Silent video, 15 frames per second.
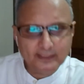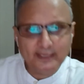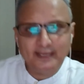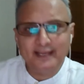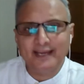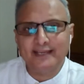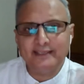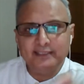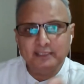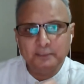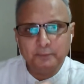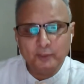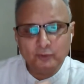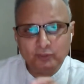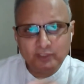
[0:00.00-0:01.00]
an idea
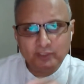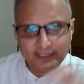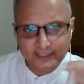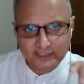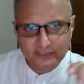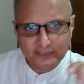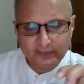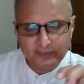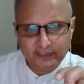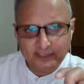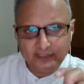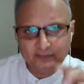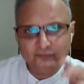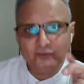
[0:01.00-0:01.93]
about connectivity.